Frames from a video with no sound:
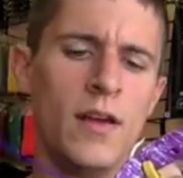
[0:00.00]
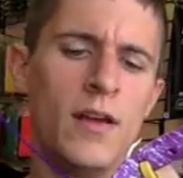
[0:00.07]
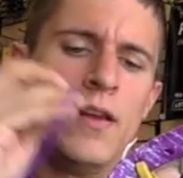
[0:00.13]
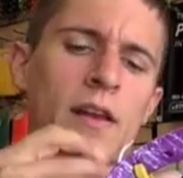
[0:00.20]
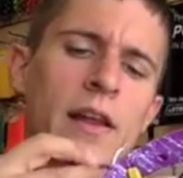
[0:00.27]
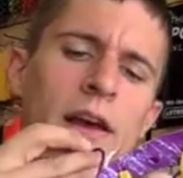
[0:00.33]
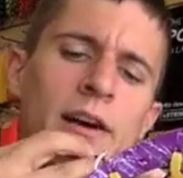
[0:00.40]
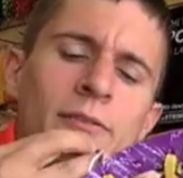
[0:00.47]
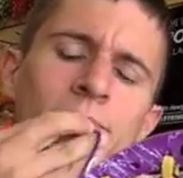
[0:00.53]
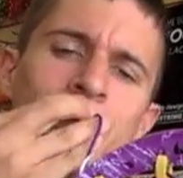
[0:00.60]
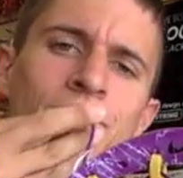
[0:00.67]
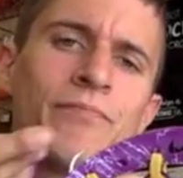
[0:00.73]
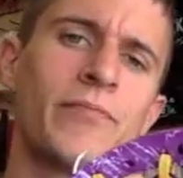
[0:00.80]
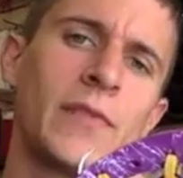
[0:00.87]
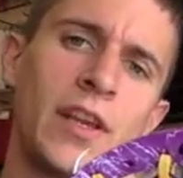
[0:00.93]
Now,
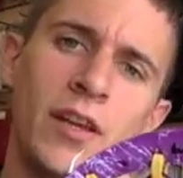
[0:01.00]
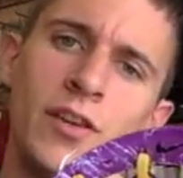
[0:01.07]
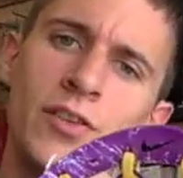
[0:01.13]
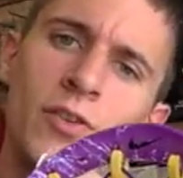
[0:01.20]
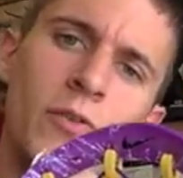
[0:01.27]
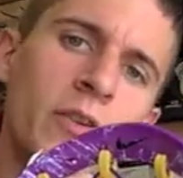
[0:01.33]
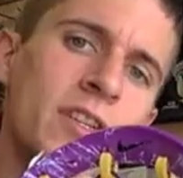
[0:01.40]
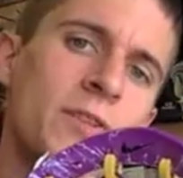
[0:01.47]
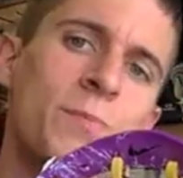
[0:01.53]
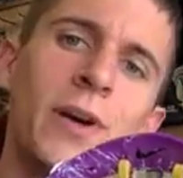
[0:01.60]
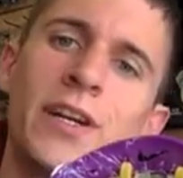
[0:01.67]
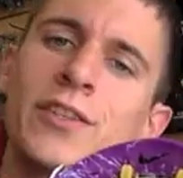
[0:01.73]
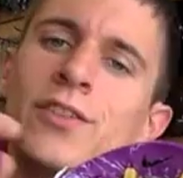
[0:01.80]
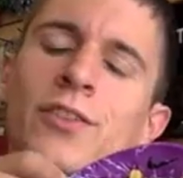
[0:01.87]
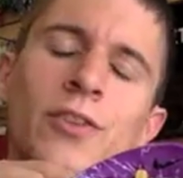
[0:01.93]
don't
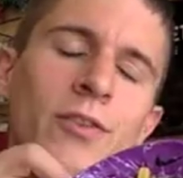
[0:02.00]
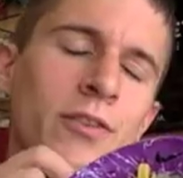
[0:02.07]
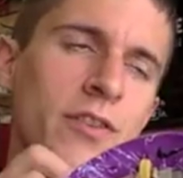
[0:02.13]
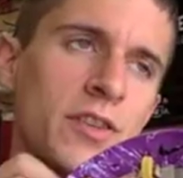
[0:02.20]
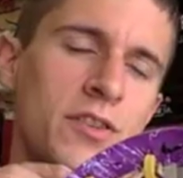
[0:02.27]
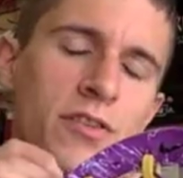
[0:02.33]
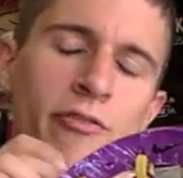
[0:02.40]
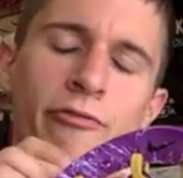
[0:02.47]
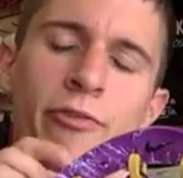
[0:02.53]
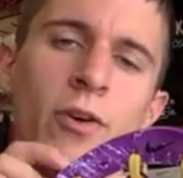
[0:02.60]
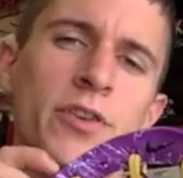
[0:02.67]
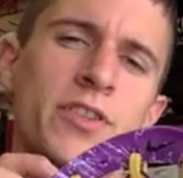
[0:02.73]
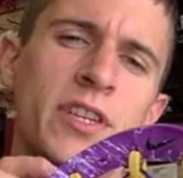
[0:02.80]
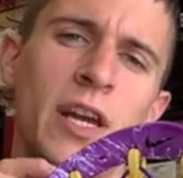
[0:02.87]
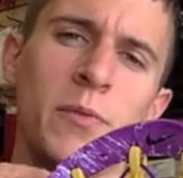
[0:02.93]
expect to learn this the
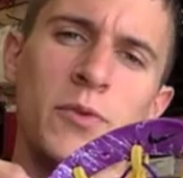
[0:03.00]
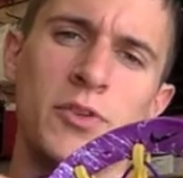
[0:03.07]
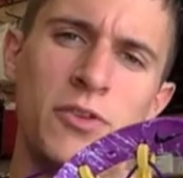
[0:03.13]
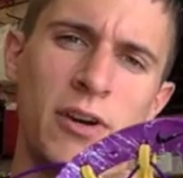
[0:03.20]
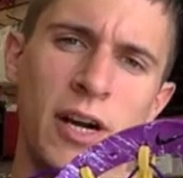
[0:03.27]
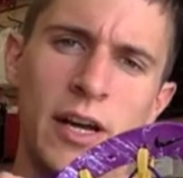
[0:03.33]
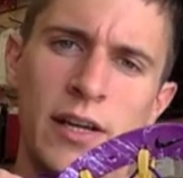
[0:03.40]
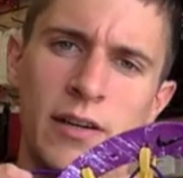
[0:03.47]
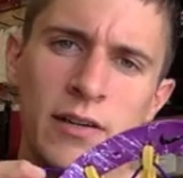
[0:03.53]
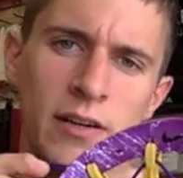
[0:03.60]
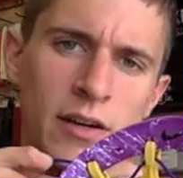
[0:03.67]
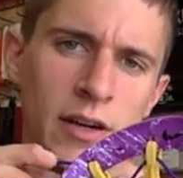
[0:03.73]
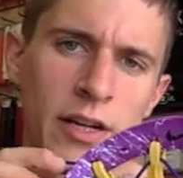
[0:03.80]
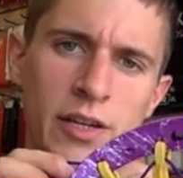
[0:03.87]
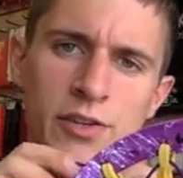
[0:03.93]
first time you try it. All
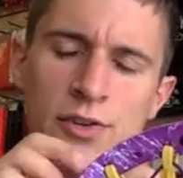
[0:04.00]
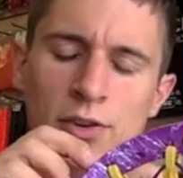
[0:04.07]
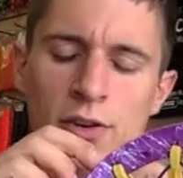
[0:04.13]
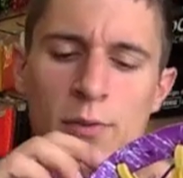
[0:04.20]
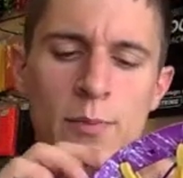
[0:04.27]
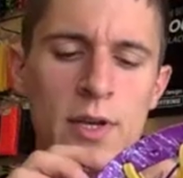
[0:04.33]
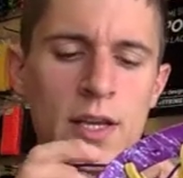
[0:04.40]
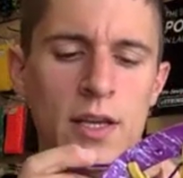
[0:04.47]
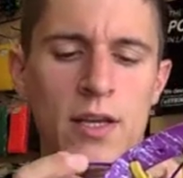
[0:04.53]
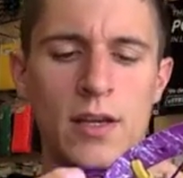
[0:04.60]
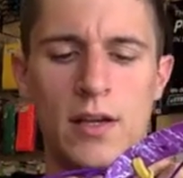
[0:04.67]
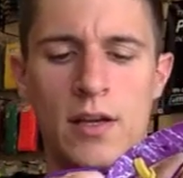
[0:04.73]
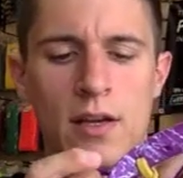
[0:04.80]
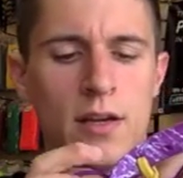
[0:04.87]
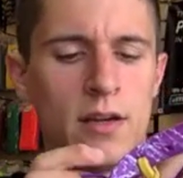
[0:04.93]
right, it took me
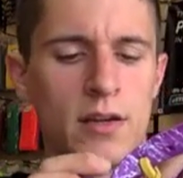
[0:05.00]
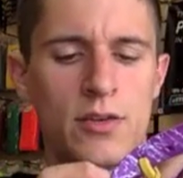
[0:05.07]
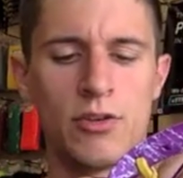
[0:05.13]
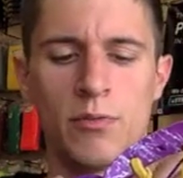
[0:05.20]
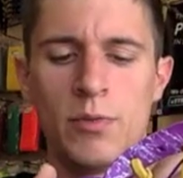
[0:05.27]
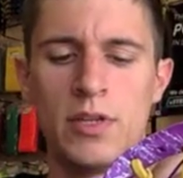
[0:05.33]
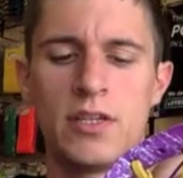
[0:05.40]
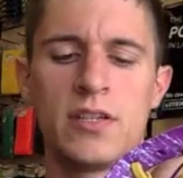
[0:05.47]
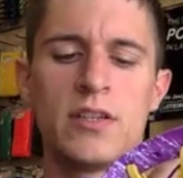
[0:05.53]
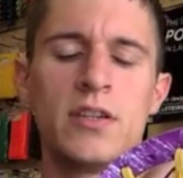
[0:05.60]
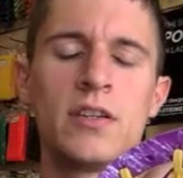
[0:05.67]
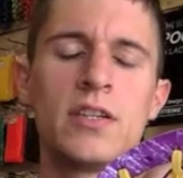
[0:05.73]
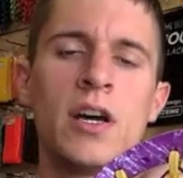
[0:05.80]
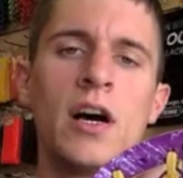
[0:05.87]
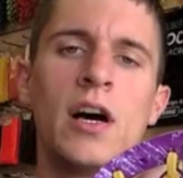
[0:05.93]

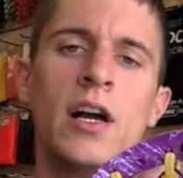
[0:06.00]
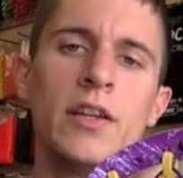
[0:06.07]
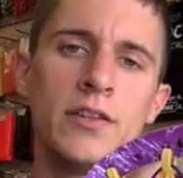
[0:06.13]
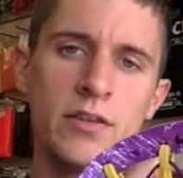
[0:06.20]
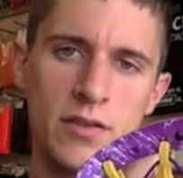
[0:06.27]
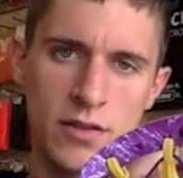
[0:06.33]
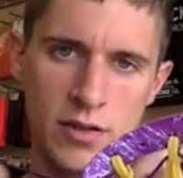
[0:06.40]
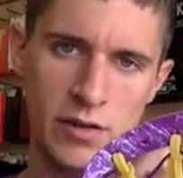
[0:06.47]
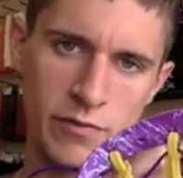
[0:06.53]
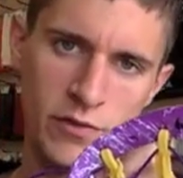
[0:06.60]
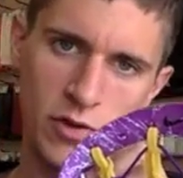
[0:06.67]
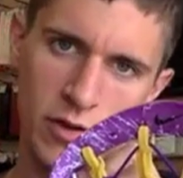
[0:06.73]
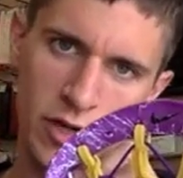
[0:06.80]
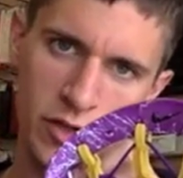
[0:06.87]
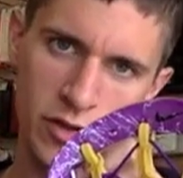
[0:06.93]
tons of
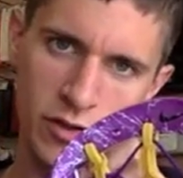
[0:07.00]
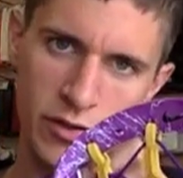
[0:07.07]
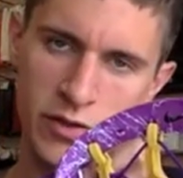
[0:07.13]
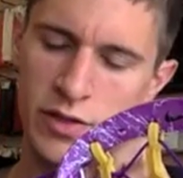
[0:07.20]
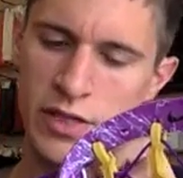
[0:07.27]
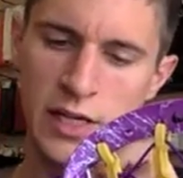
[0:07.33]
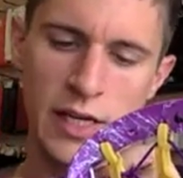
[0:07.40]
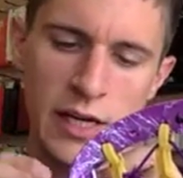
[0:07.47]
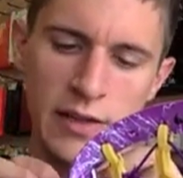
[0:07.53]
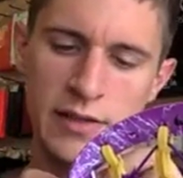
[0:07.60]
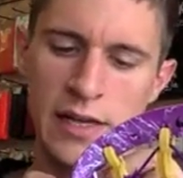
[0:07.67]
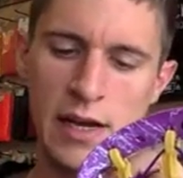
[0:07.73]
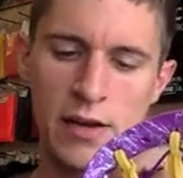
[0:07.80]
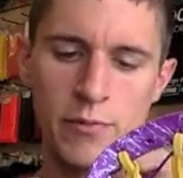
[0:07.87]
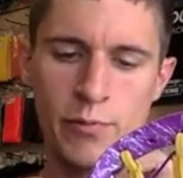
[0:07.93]
traditionals to get it
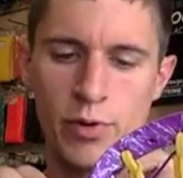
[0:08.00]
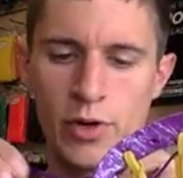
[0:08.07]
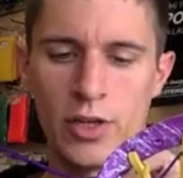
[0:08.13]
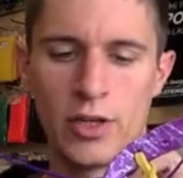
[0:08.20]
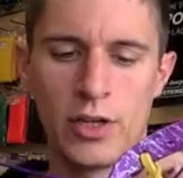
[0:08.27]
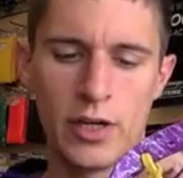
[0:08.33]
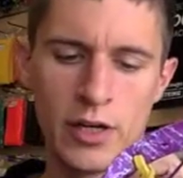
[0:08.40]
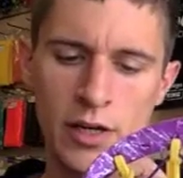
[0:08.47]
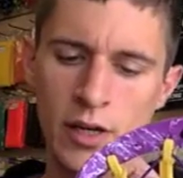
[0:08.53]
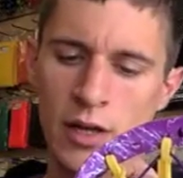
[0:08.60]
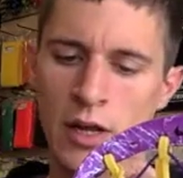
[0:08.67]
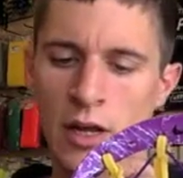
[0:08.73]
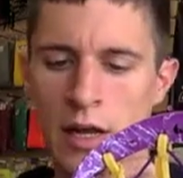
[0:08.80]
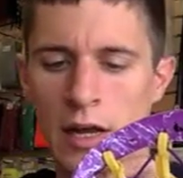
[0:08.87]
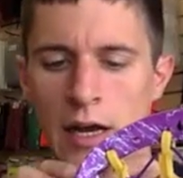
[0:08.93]
down pretty good,
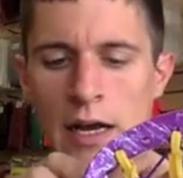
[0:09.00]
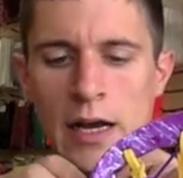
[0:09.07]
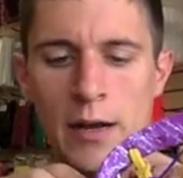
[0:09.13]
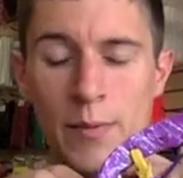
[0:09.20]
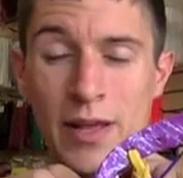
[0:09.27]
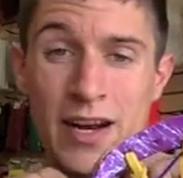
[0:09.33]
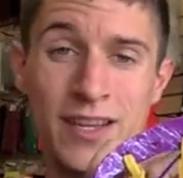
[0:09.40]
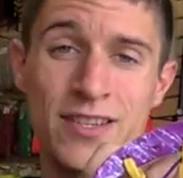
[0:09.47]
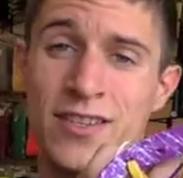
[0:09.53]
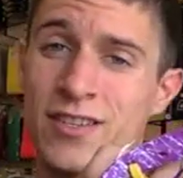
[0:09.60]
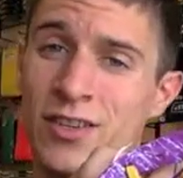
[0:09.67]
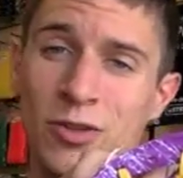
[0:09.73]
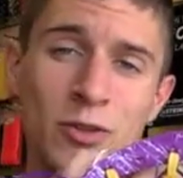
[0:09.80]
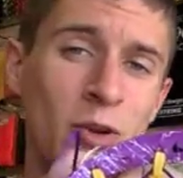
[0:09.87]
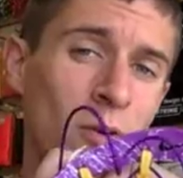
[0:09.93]
and I
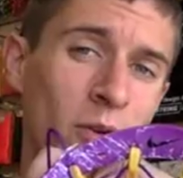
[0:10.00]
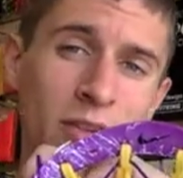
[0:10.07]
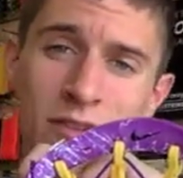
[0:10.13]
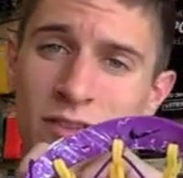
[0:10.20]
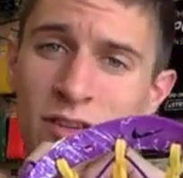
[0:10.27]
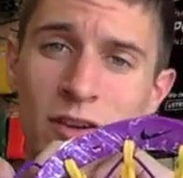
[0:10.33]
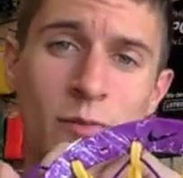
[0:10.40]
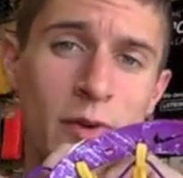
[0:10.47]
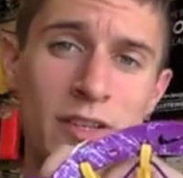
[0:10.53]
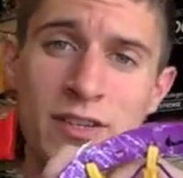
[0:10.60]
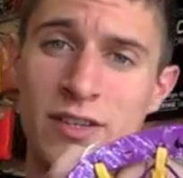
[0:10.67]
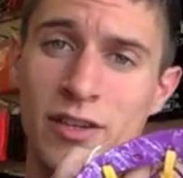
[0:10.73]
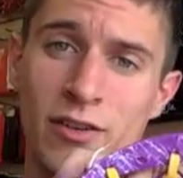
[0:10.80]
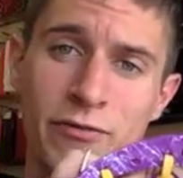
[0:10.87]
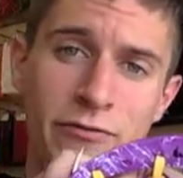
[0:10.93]
still don't consider
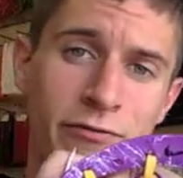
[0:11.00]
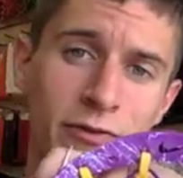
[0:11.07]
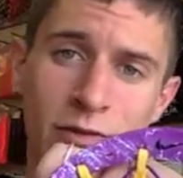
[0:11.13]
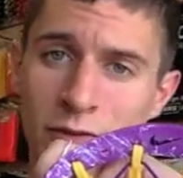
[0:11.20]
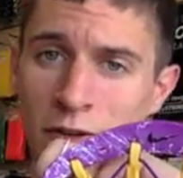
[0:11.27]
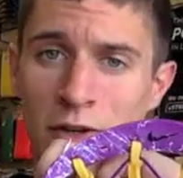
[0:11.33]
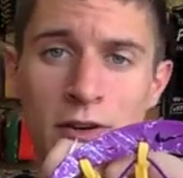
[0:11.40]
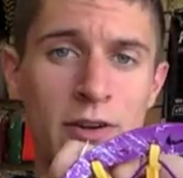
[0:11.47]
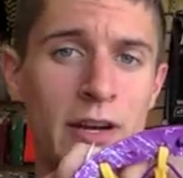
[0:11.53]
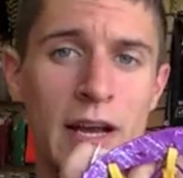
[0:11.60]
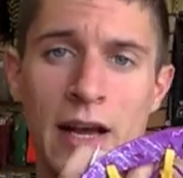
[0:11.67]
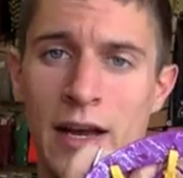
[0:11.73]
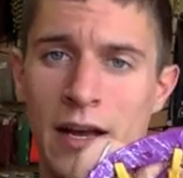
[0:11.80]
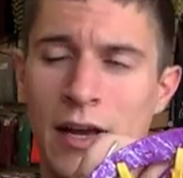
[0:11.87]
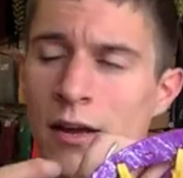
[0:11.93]
myself learned.
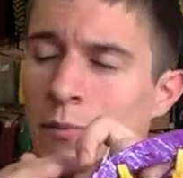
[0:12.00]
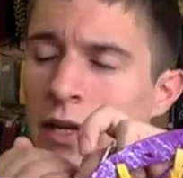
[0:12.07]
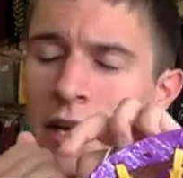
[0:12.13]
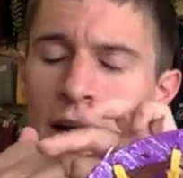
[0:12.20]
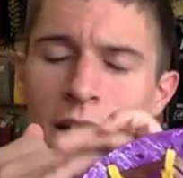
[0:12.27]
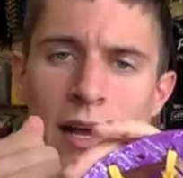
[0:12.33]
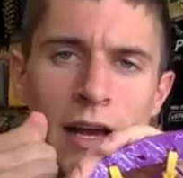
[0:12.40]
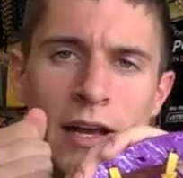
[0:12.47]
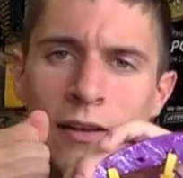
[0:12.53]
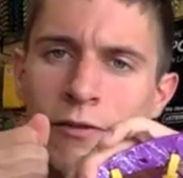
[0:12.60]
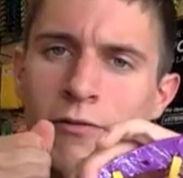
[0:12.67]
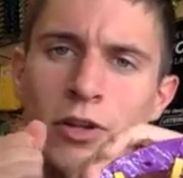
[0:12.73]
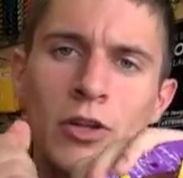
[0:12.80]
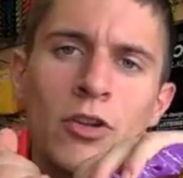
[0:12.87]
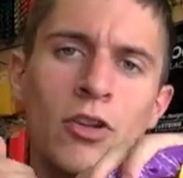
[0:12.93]
I mean, I have
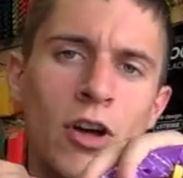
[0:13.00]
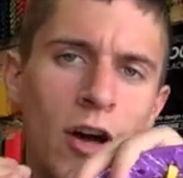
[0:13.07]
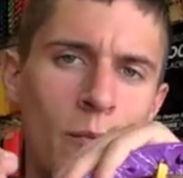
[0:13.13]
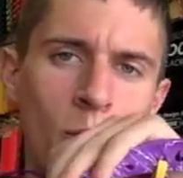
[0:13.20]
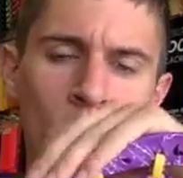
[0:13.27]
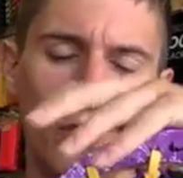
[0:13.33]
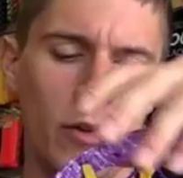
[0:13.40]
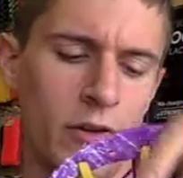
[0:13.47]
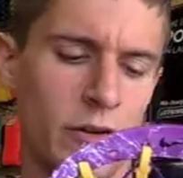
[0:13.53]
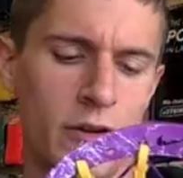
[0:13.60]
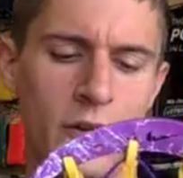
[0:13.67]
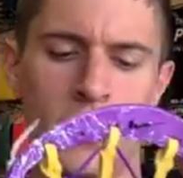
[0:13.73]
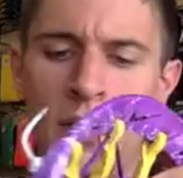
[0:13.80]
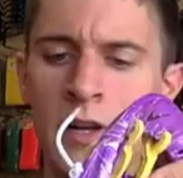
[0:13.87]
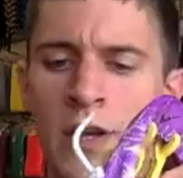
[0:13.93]
a lot more to learn.